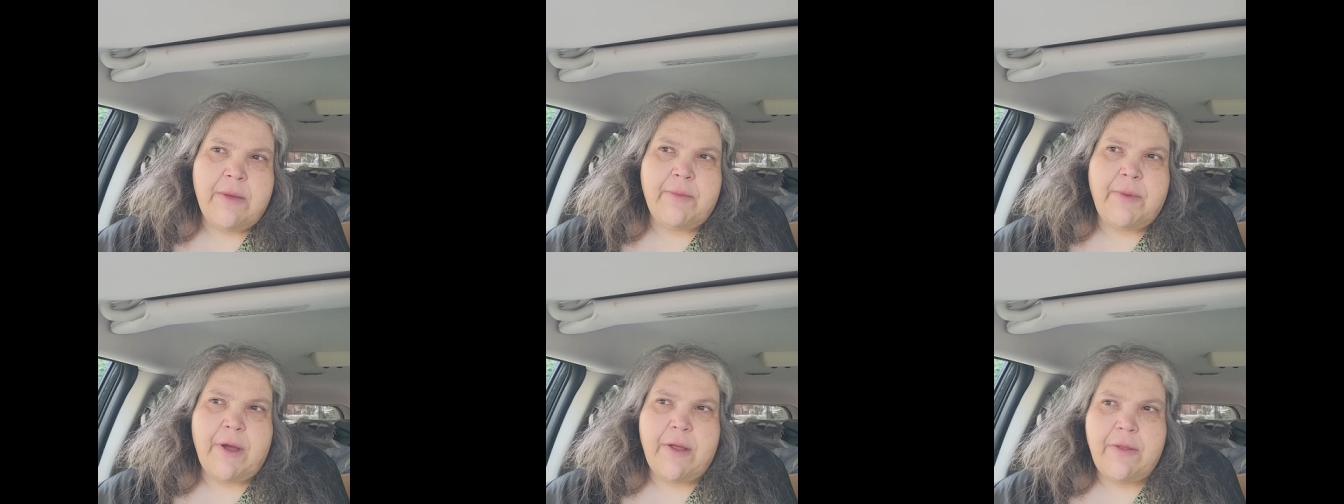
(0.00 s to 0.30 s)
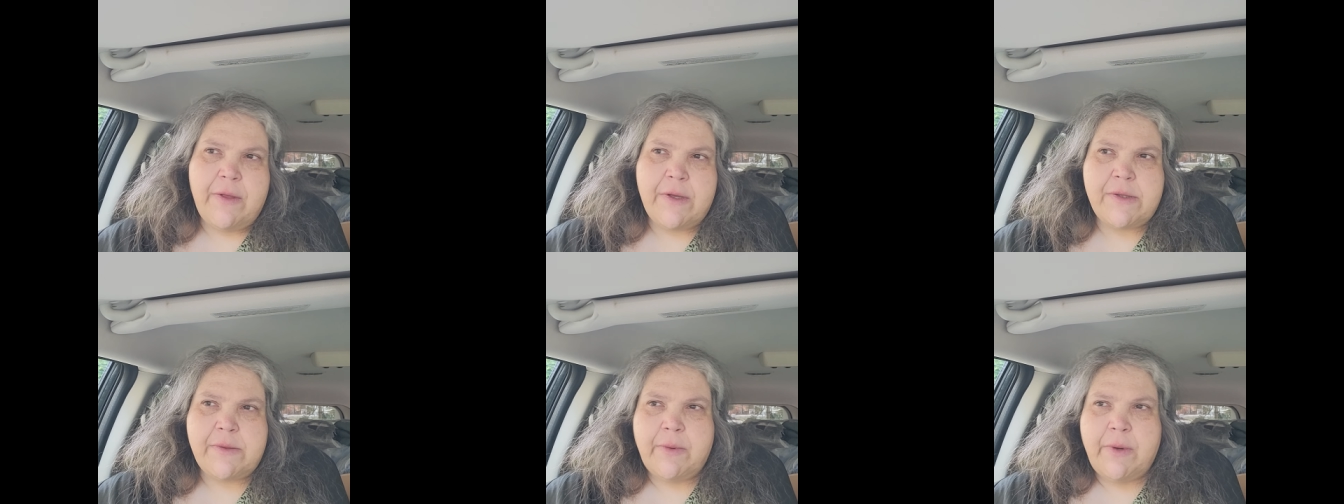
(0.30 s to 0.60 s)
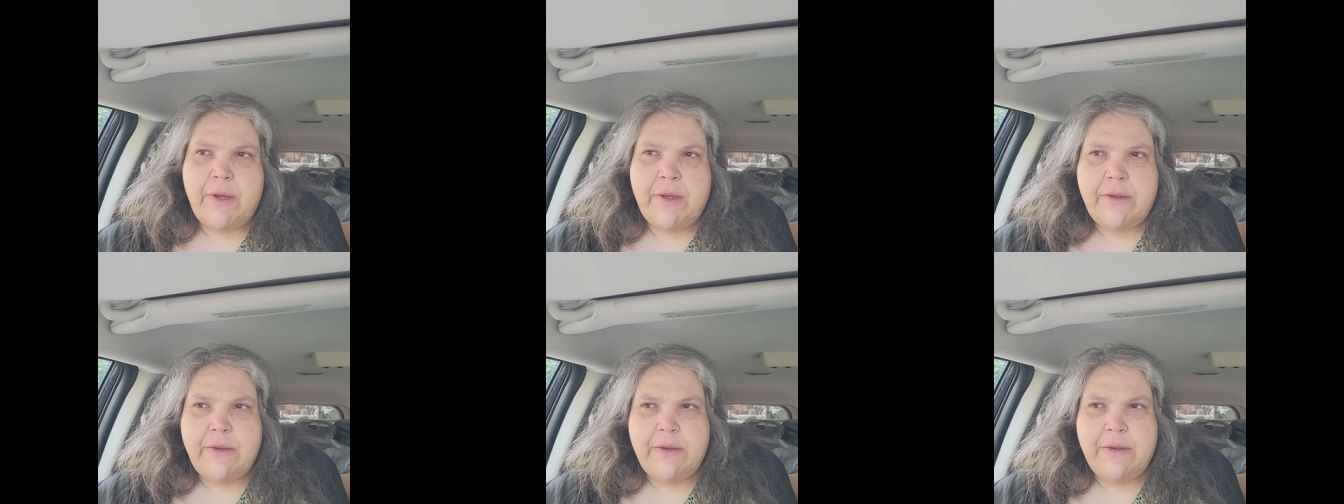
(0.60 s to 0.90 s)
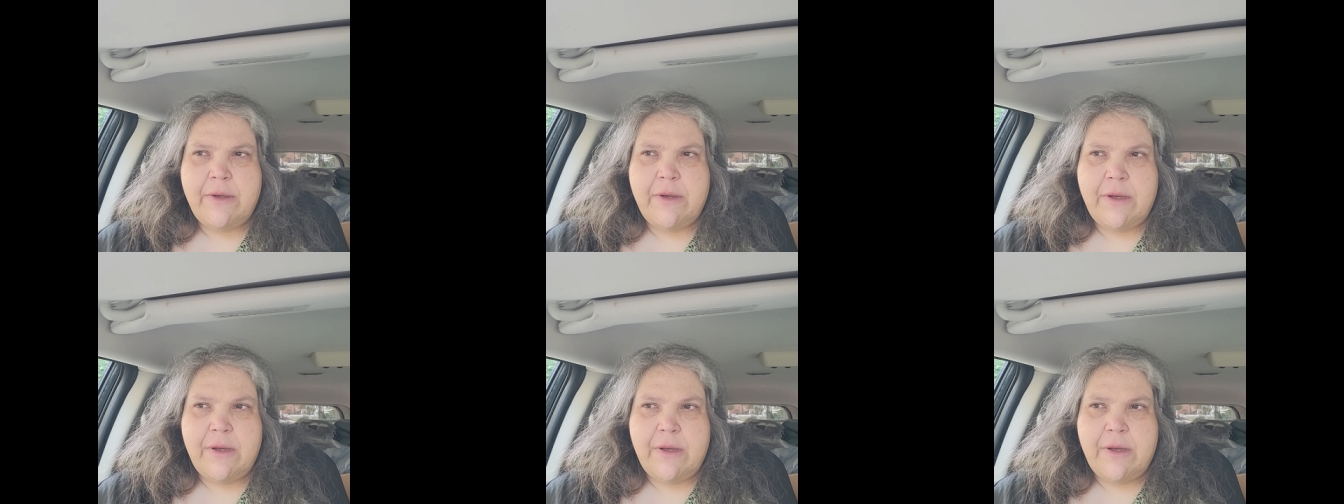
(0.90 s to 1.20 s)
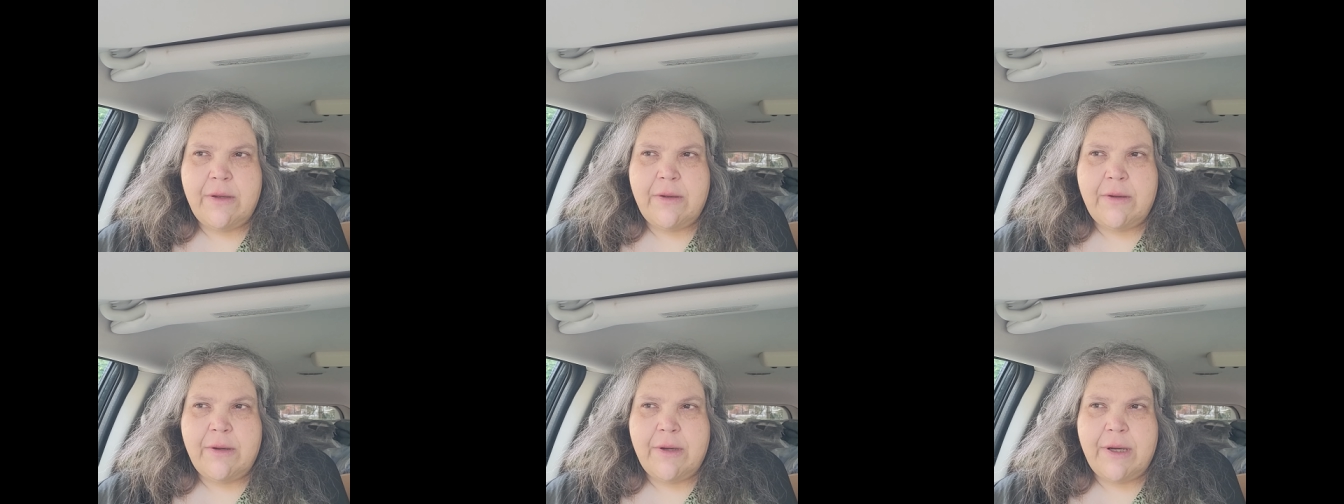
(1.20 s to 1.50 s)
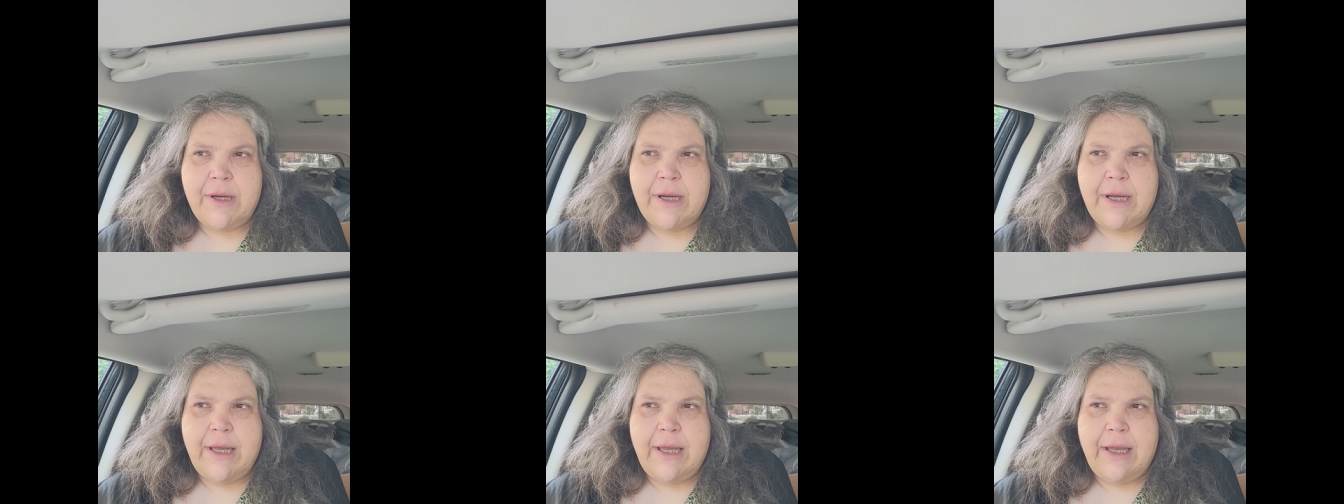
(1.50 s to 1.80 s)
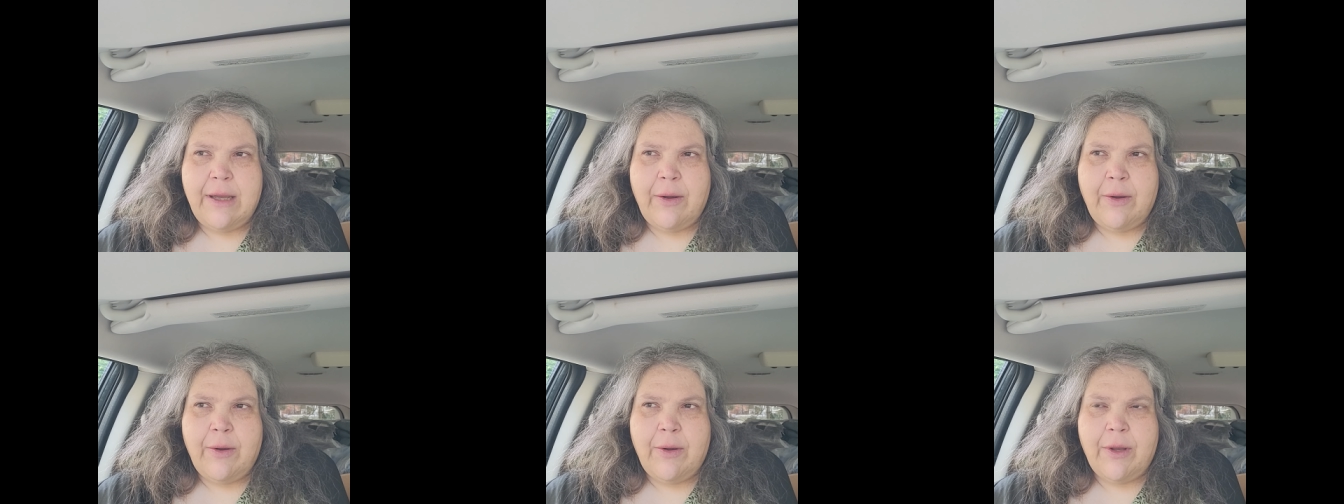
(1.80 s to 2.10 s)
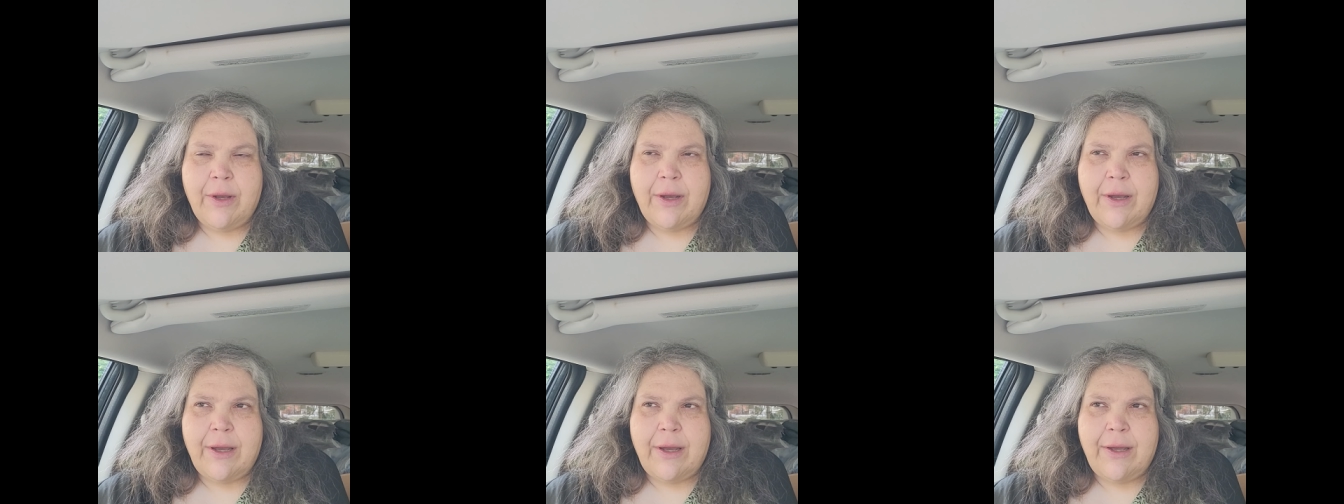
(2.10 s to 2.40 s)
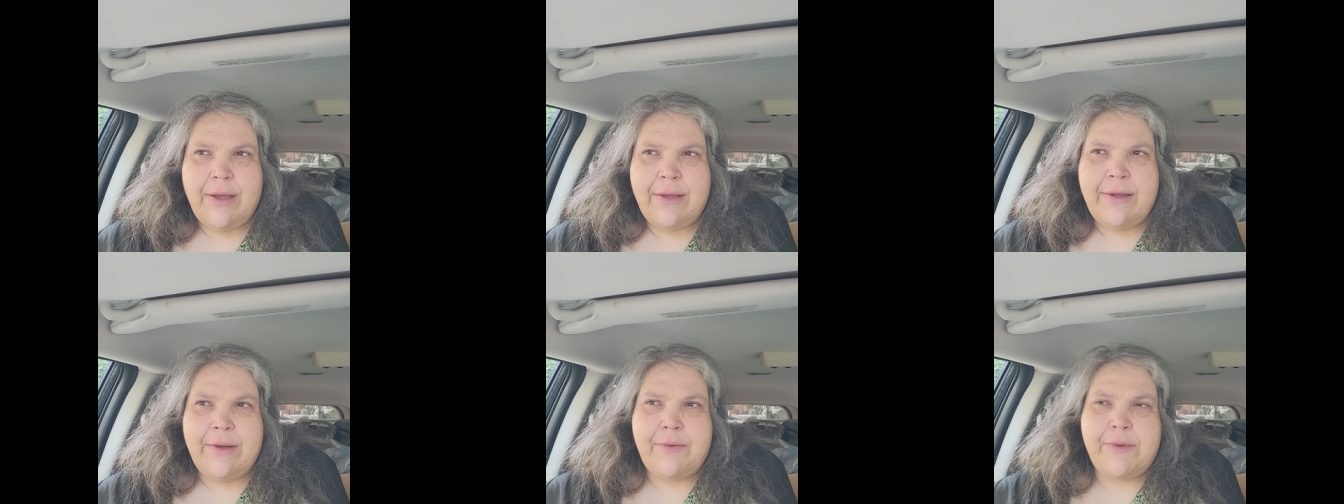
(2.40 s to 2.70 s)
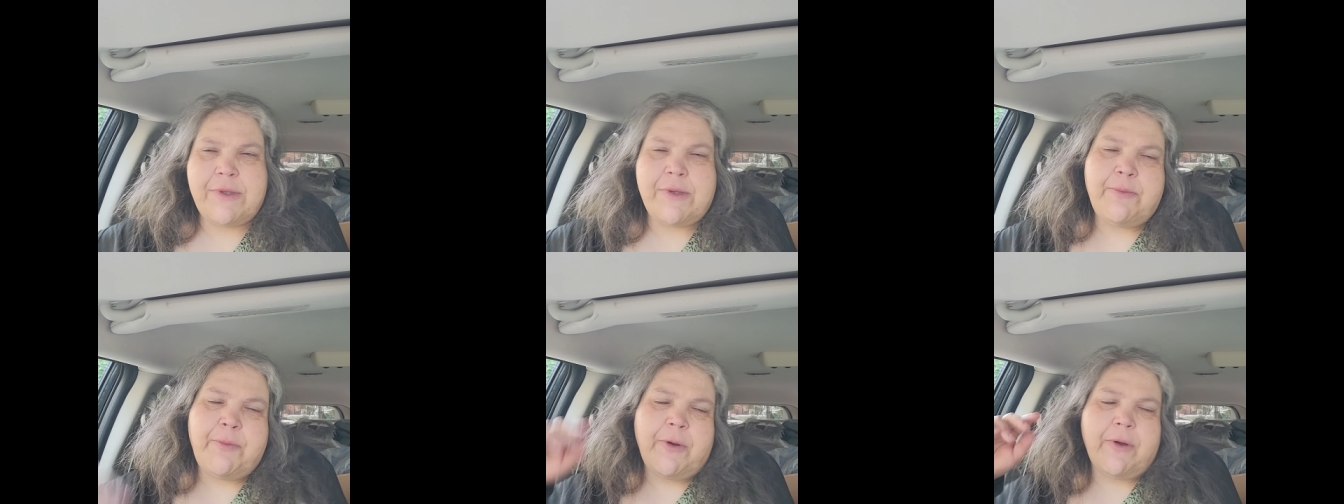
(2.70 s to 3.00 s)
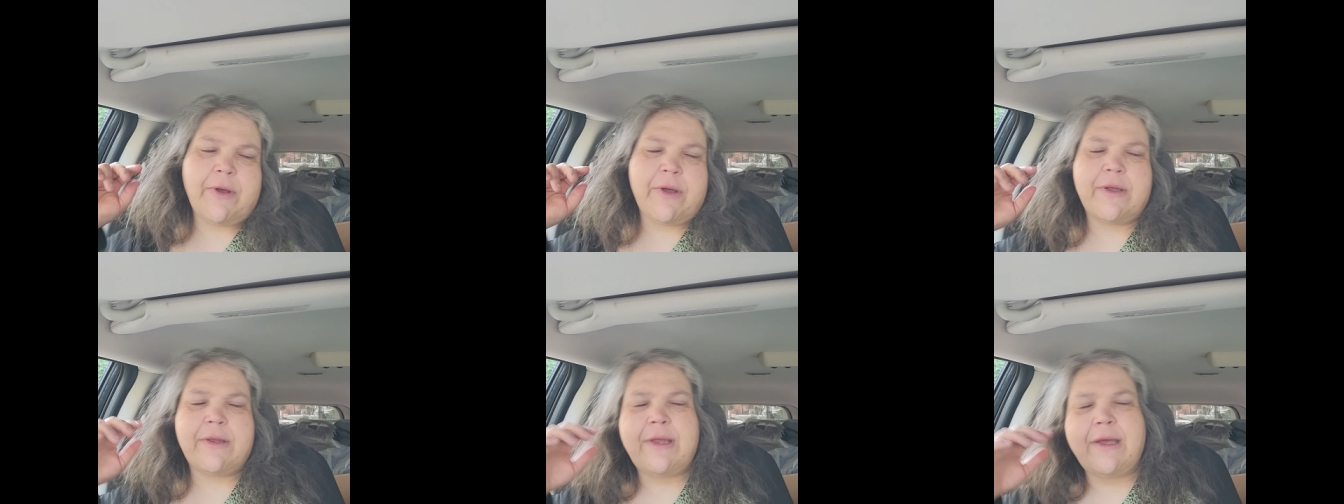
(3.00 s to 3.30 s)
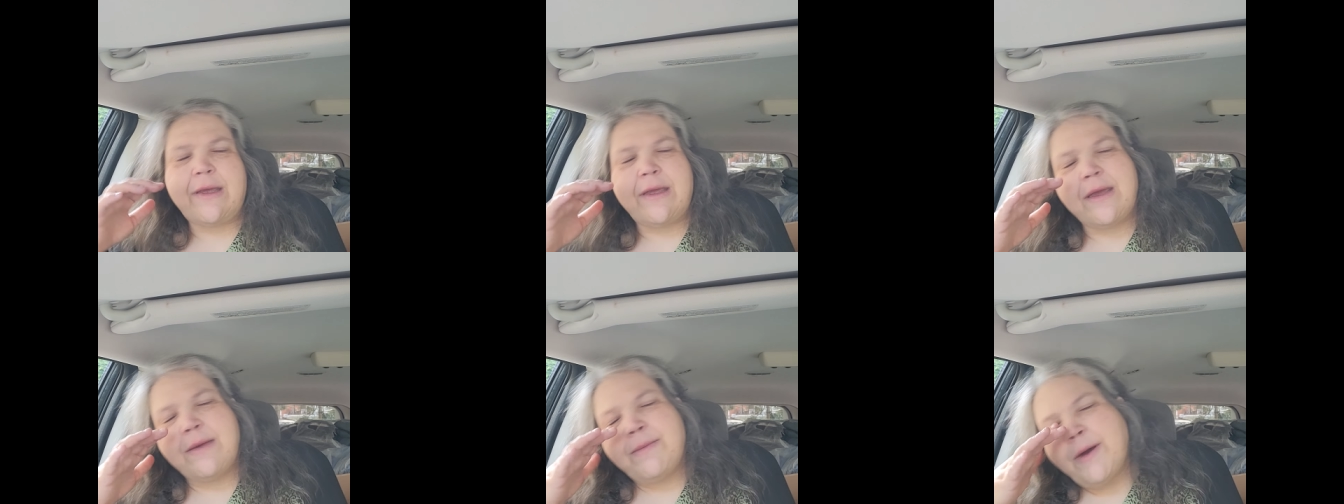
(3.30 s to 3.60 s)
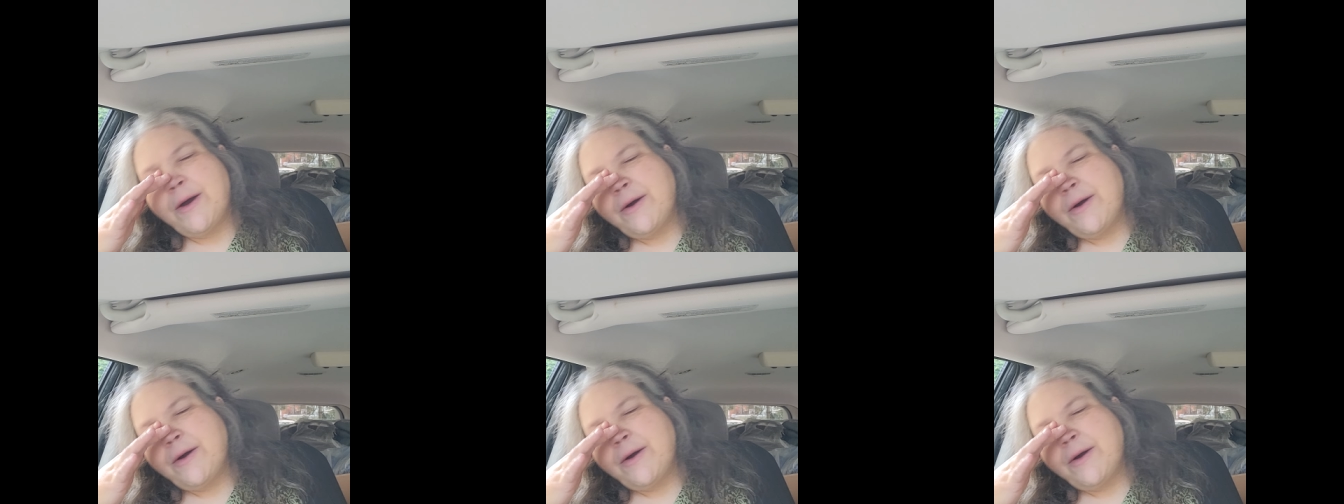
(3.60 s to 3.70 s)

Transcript: but this one there was a book that came